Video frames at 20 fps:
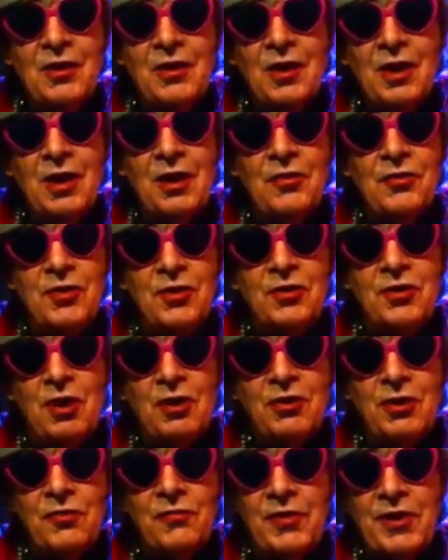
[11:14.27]
the
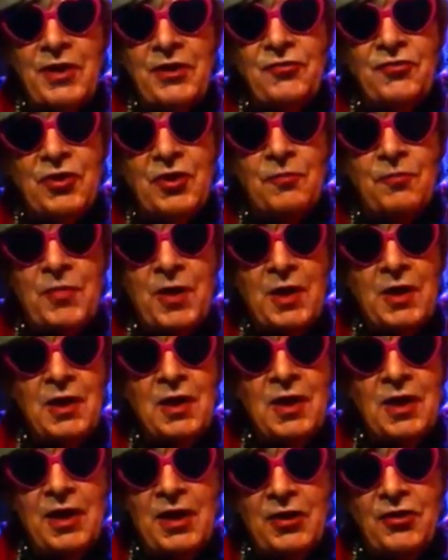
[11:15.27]
God of Egypt,
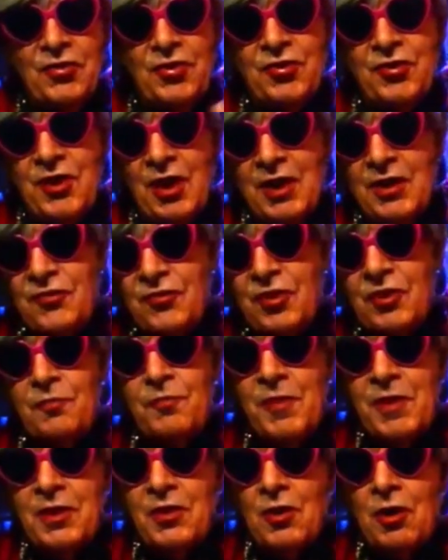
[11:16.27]
his snakes had
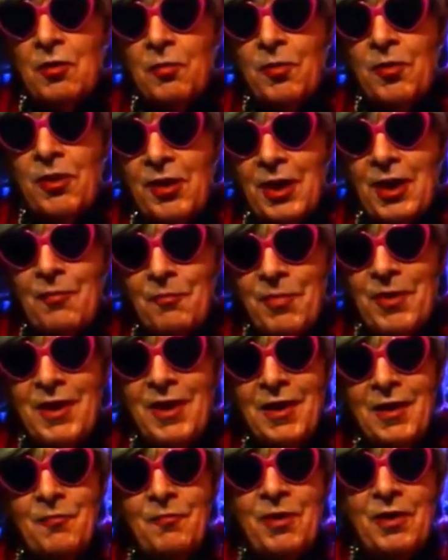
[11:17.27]
been gobbled up
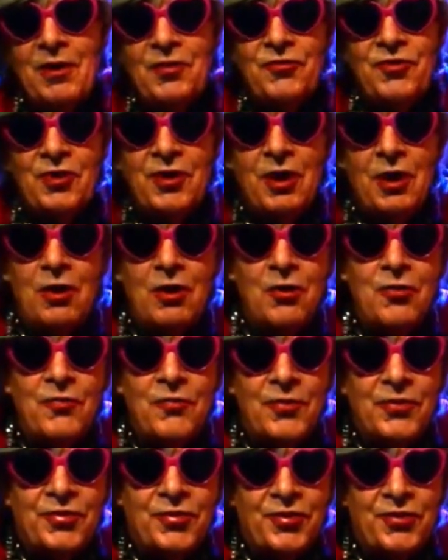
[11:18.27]
by
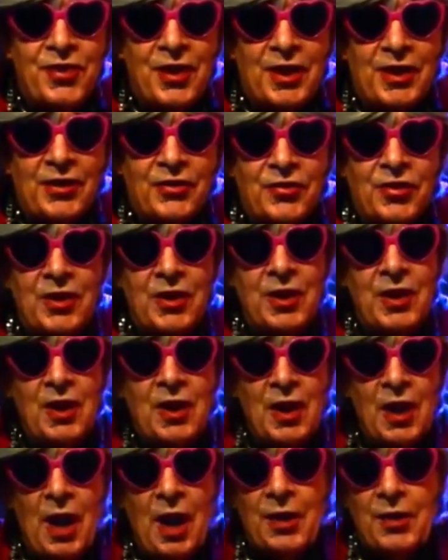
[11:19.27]
Jehovah's snakes,
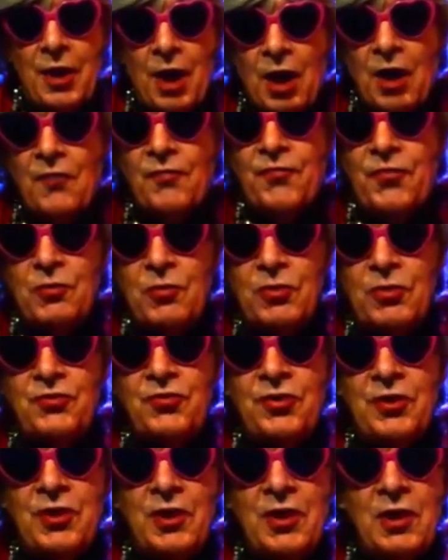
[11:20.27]
and
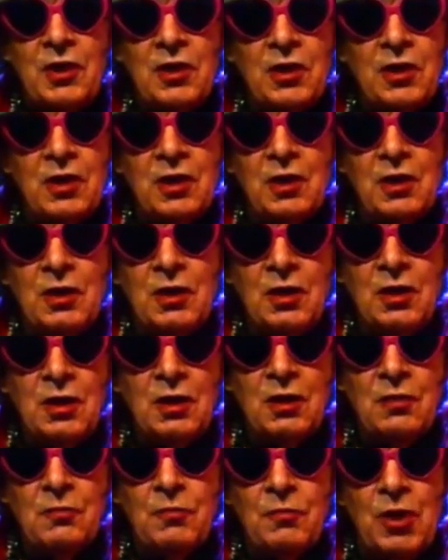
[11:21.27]
afterwards
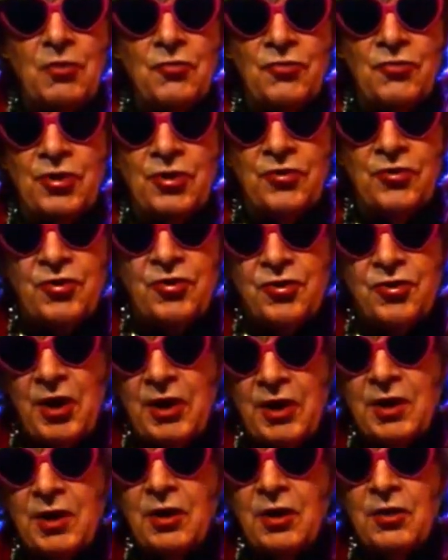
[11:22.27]
Moses'
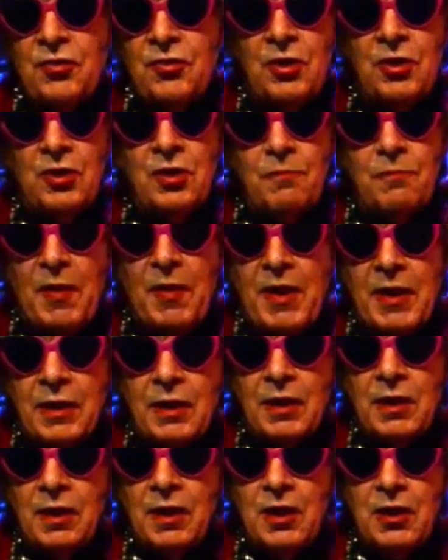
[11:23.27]
snake turned back
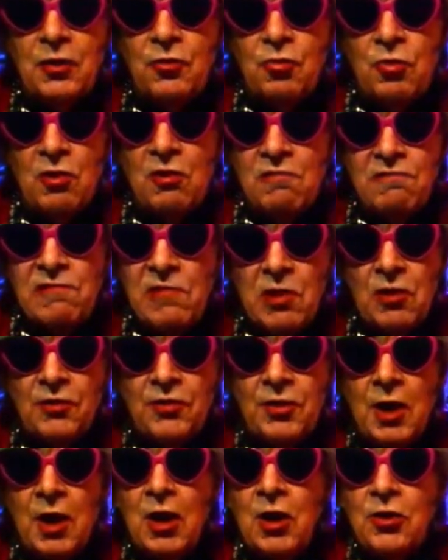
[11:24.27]
into a rod.
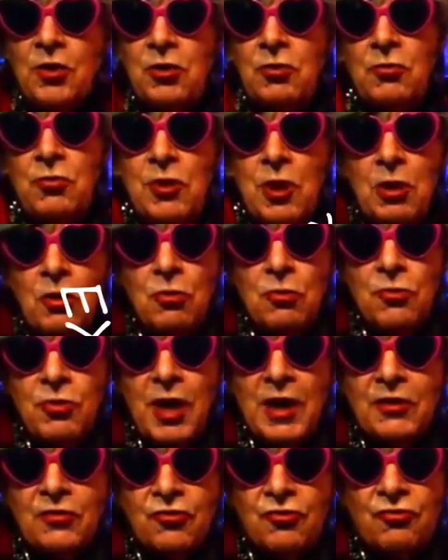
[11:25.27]
You know
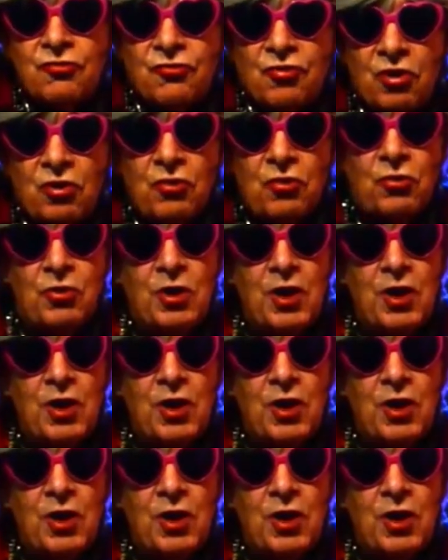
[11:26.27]
that's true